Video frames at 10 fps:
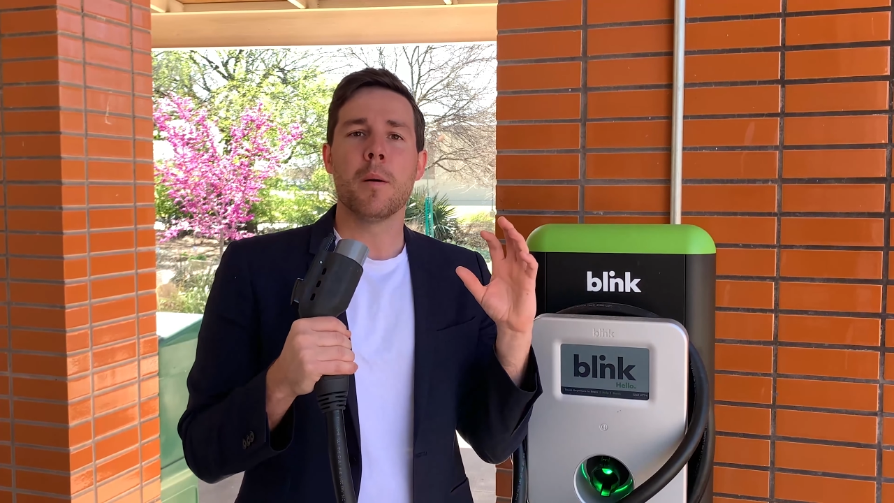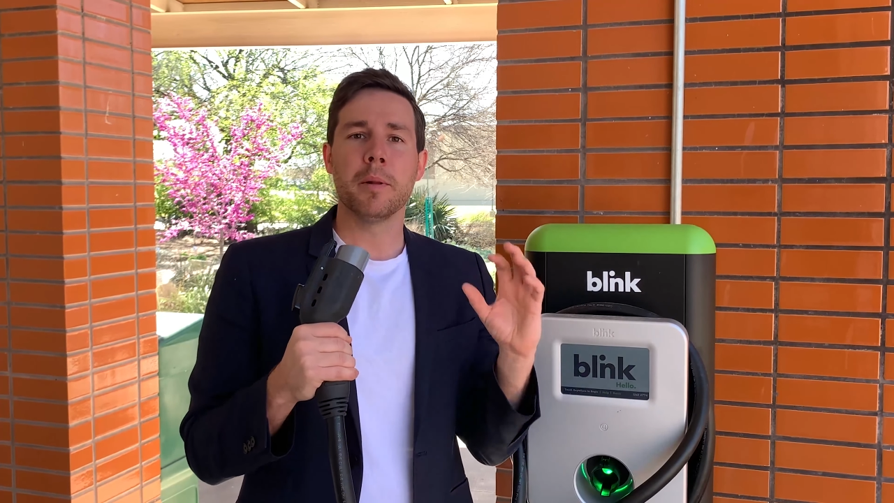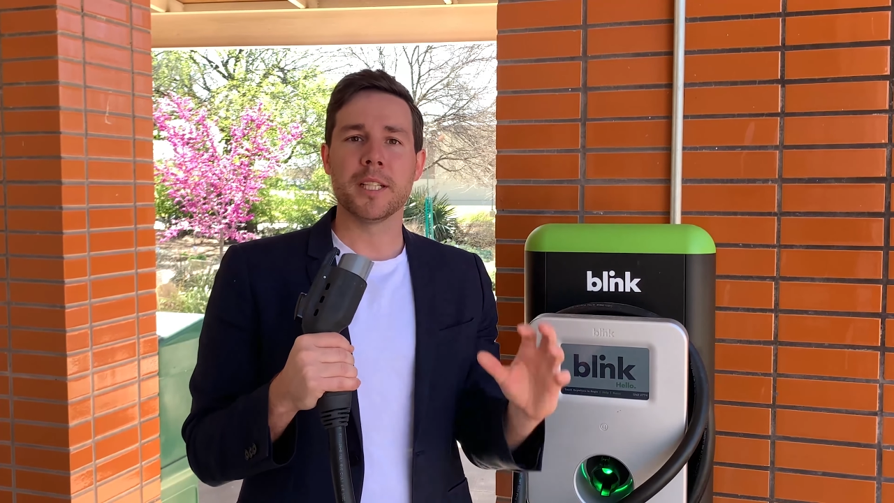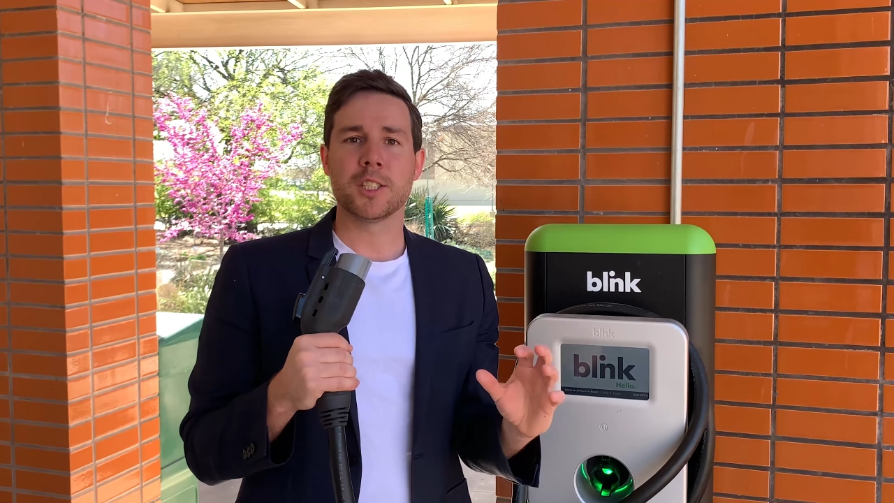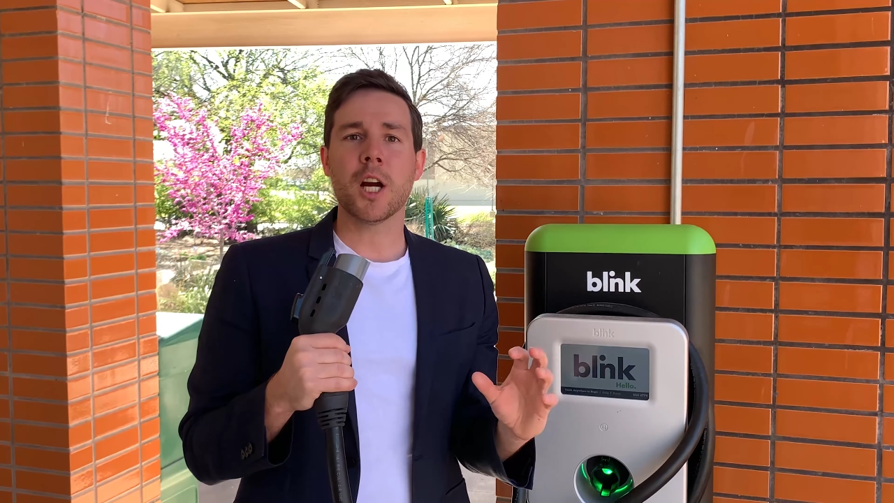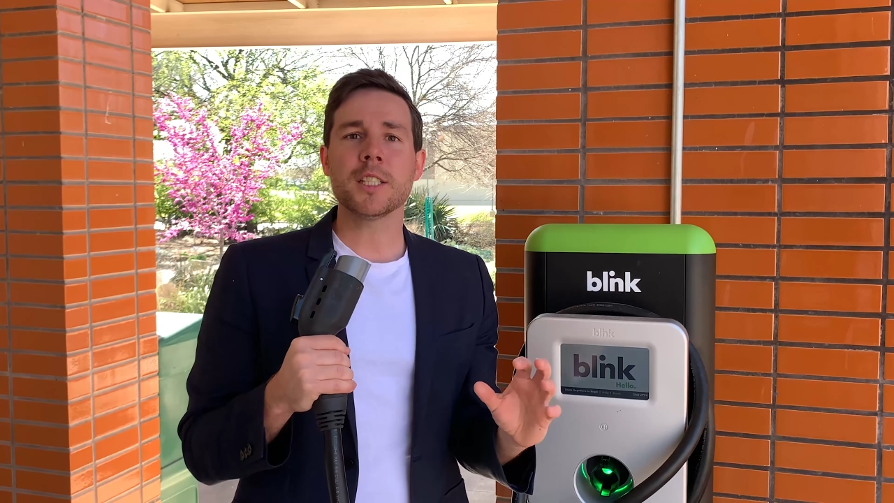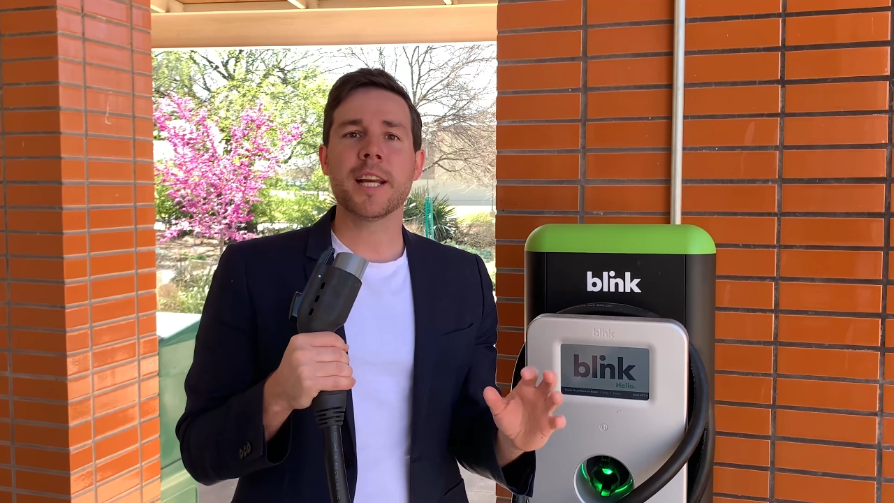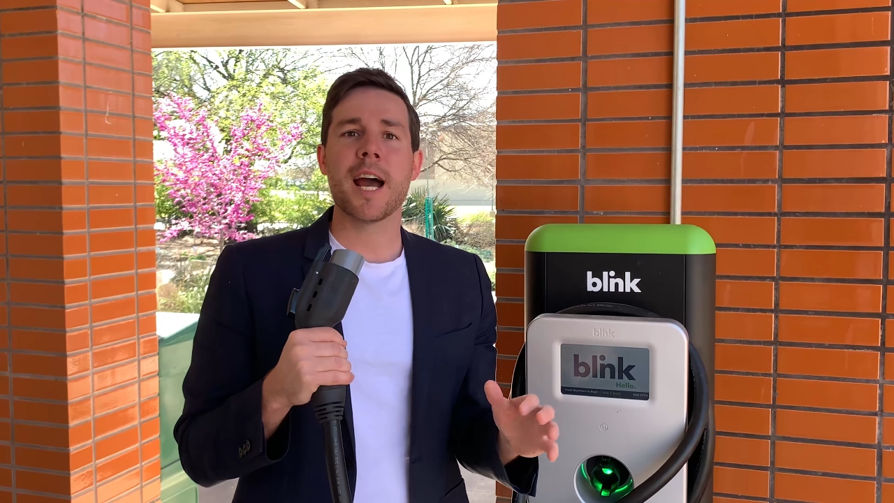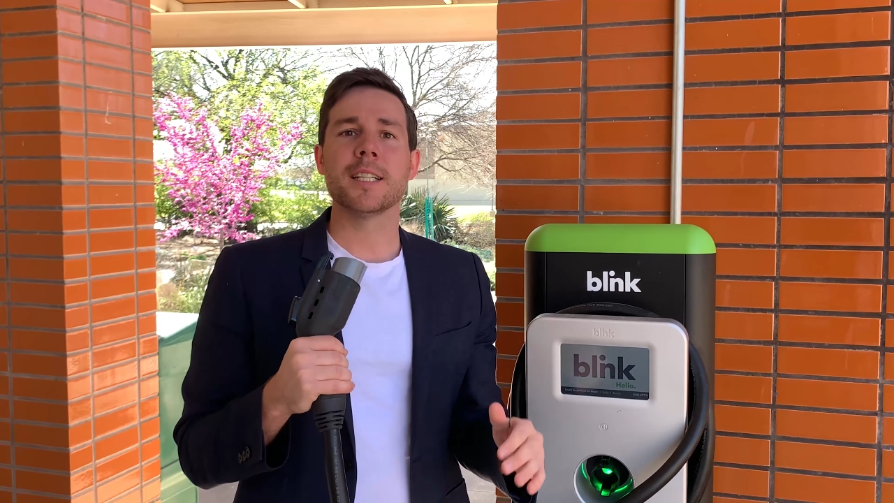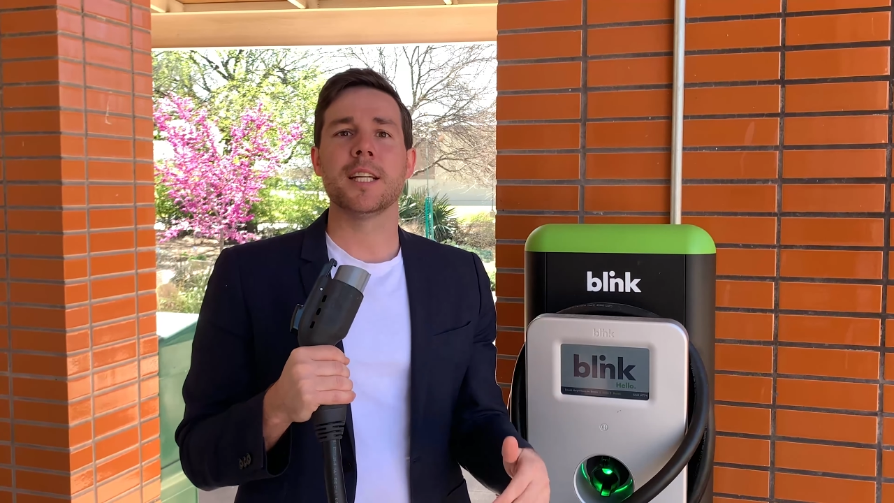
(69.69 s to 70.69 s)
Blnk Charging
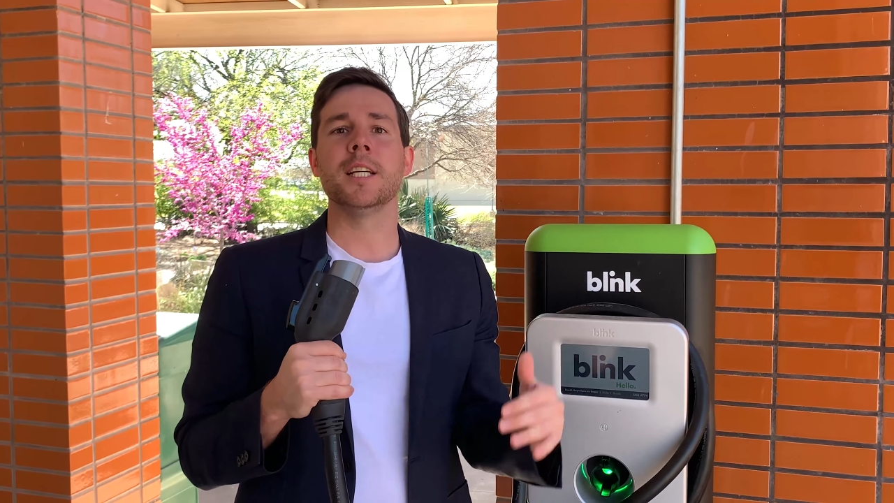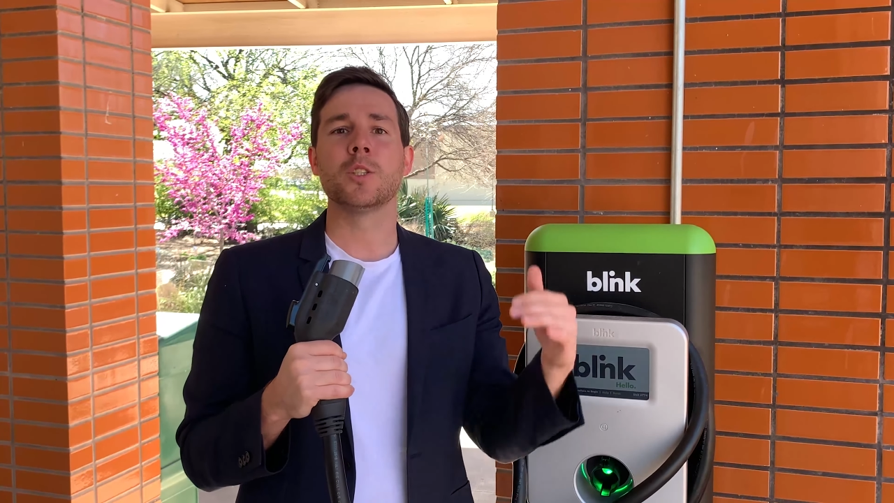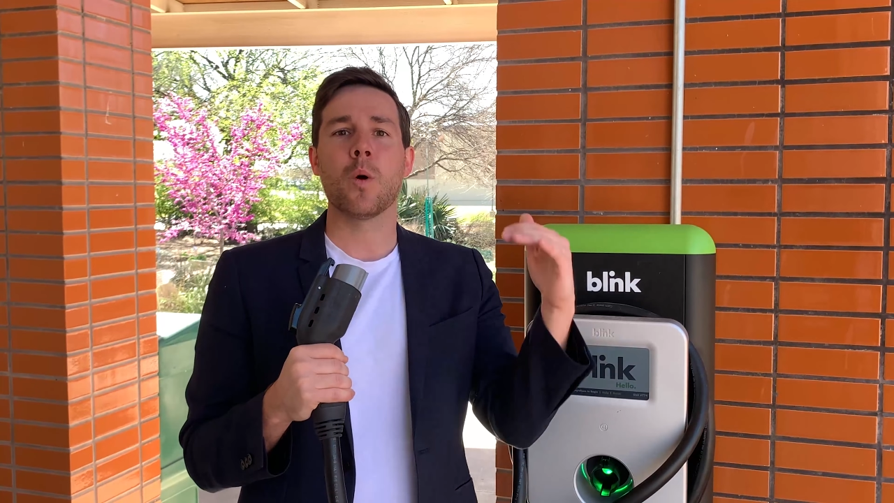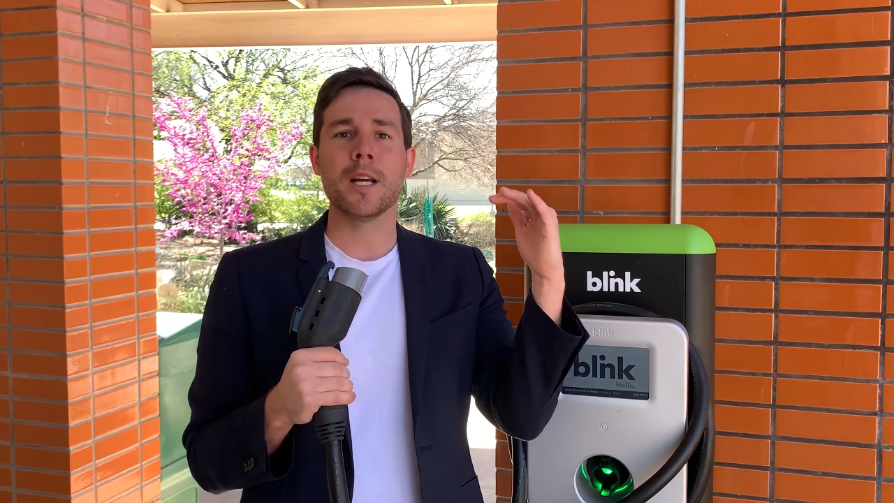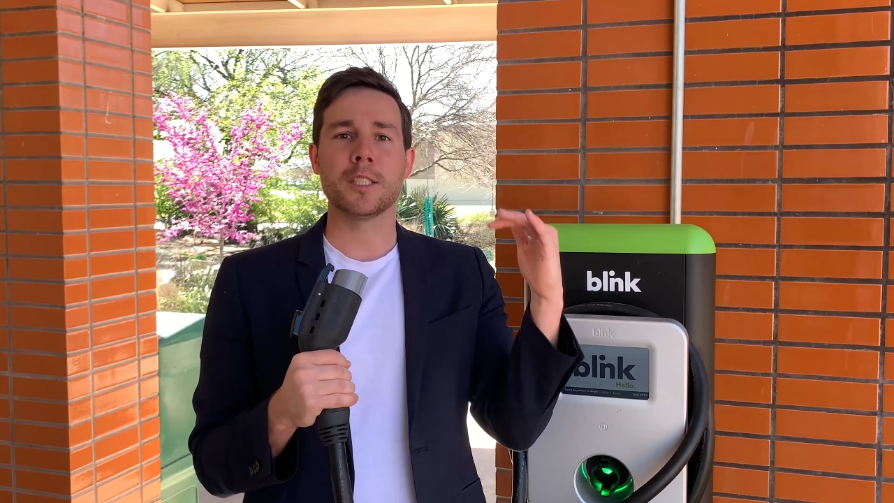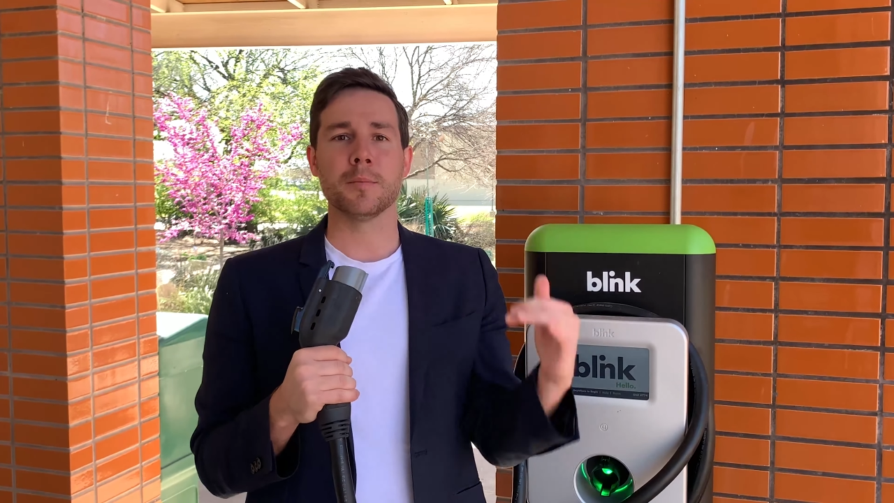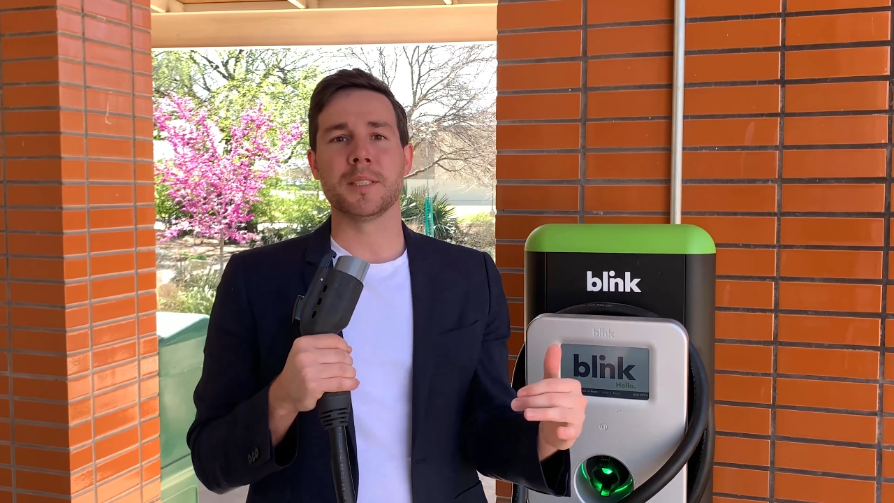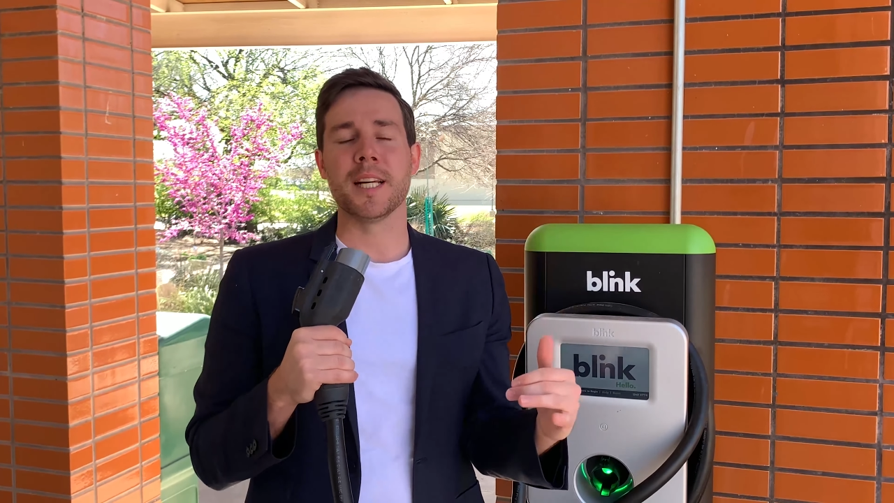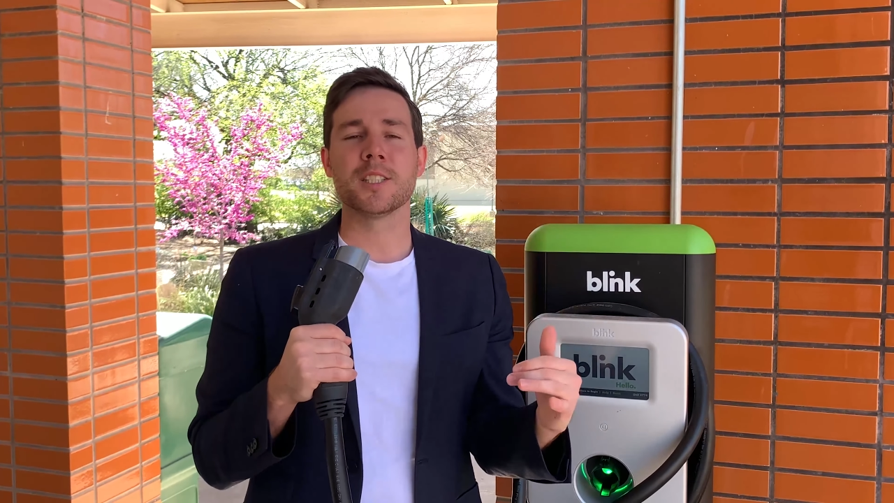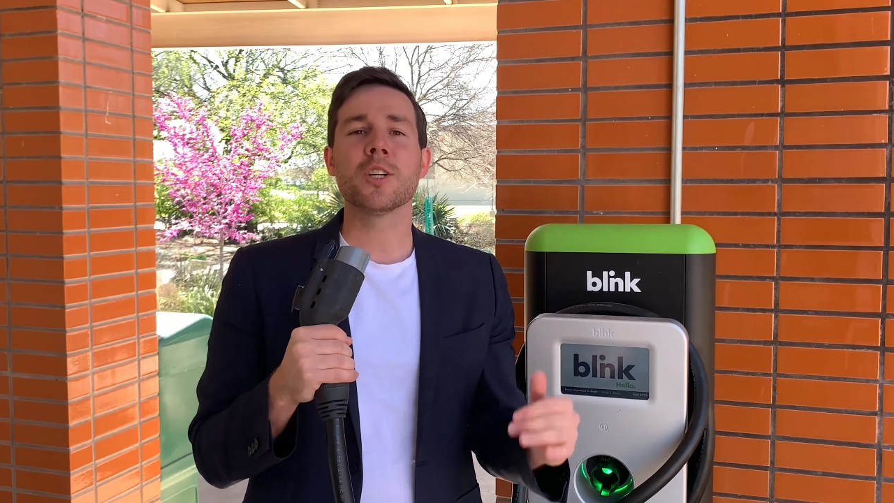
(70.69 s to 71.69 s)
has is quite
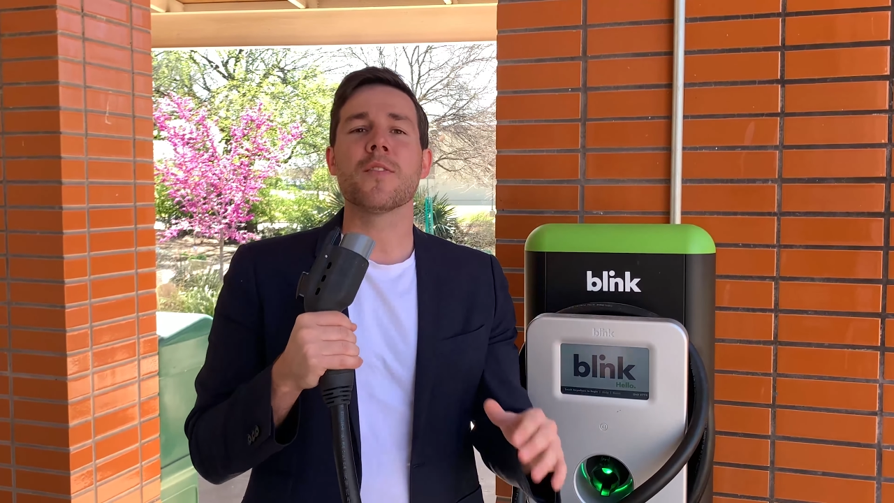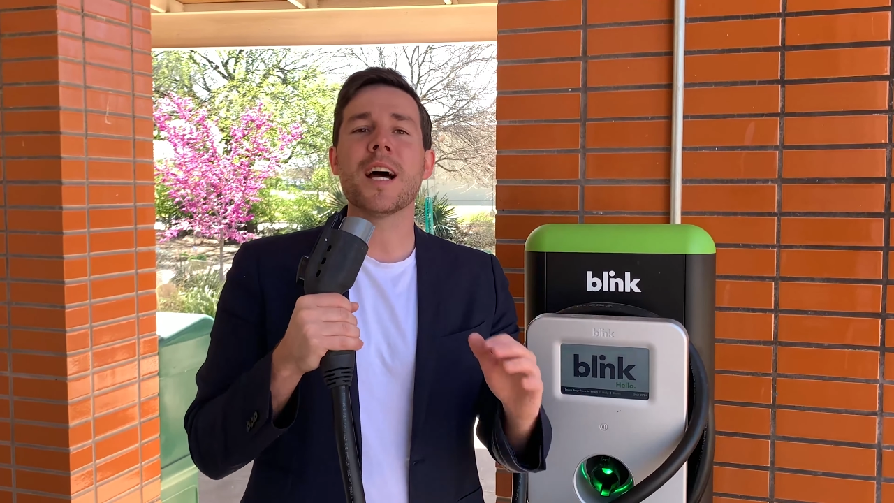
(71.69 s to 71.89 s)
substantial,